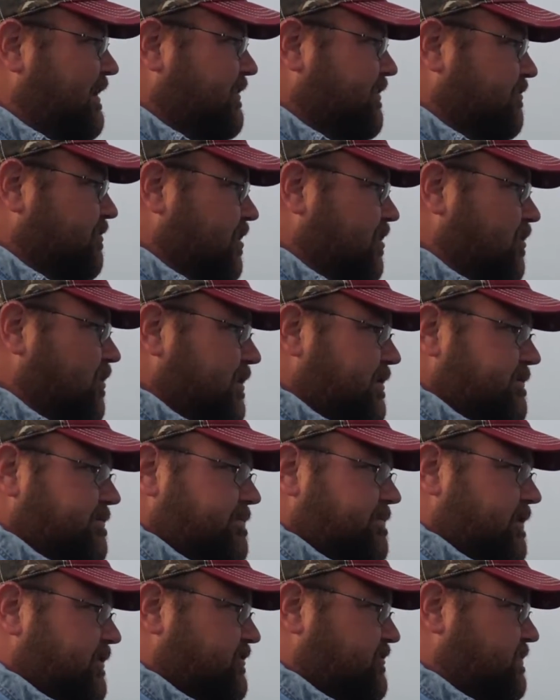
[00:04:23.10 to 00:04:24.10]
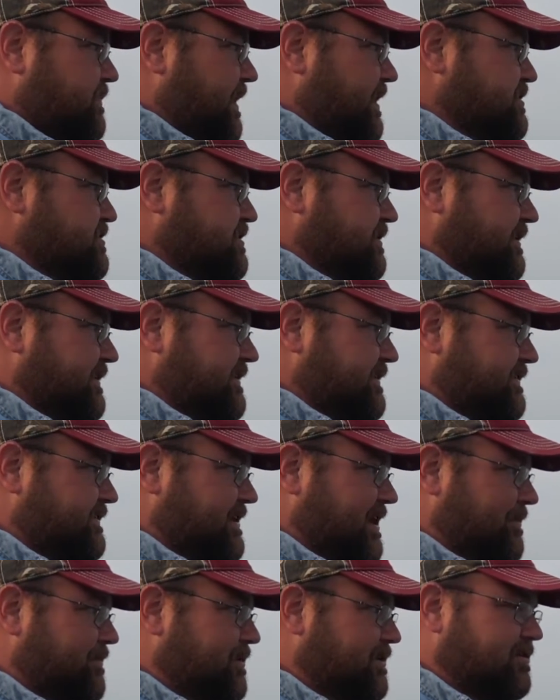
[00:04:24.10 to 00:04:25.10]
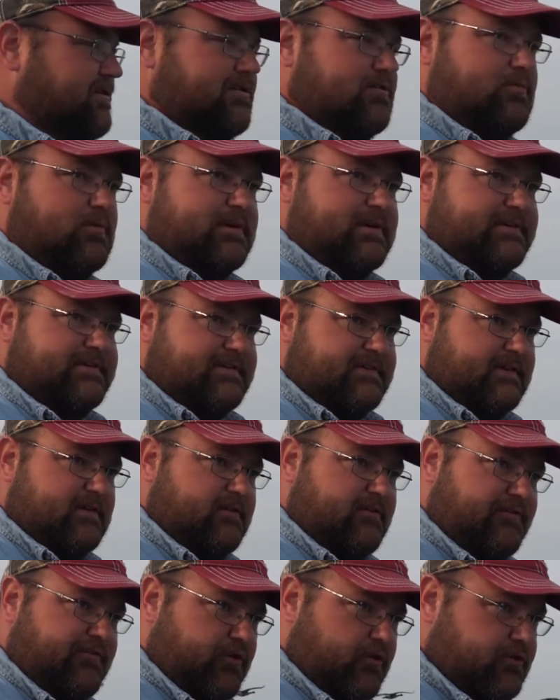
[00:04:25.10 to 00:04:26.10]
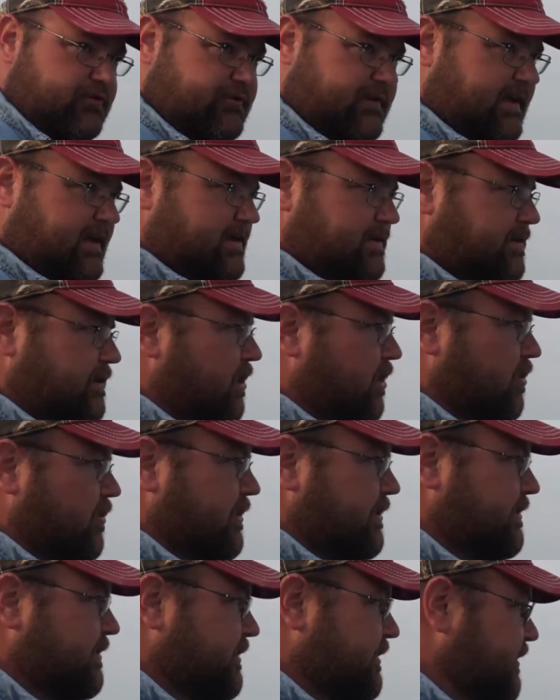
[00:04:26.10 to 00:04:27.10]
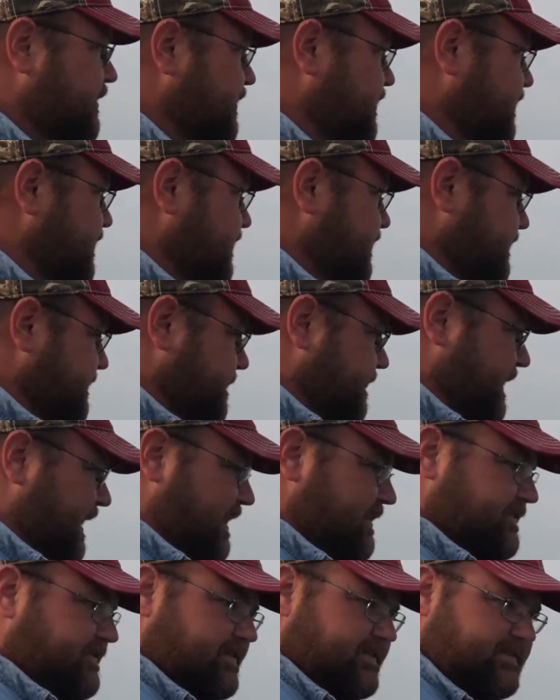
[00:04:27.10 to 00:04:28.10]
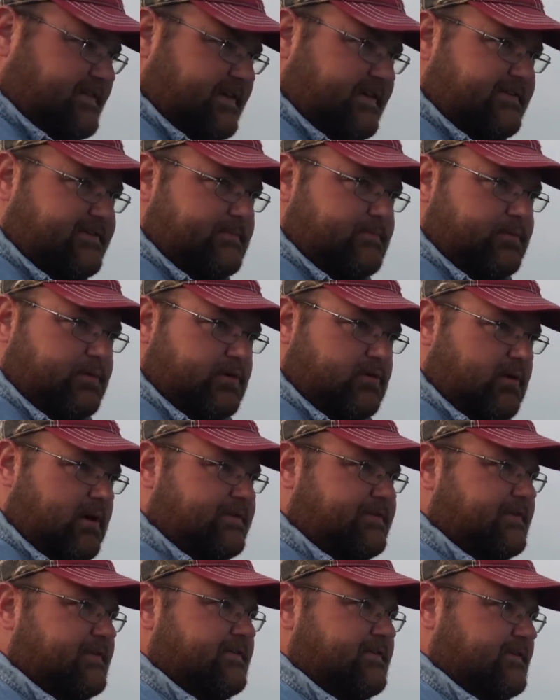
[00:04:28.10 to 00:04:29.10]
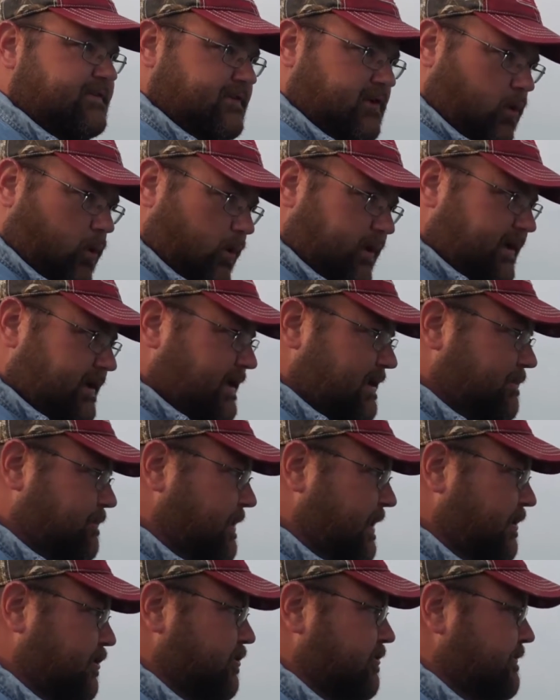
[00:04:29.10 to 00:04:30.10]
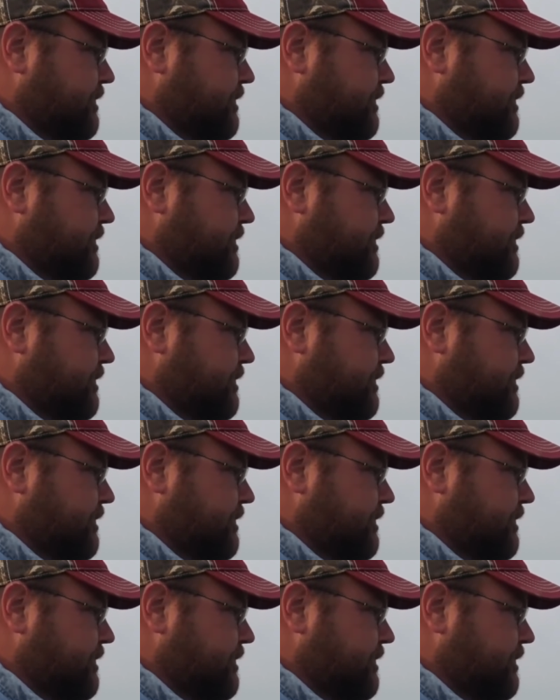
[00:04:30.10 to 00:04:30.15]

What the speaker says: of throwing, especially this time of year when it's still first getting going. As the season progresses, it's going to get better.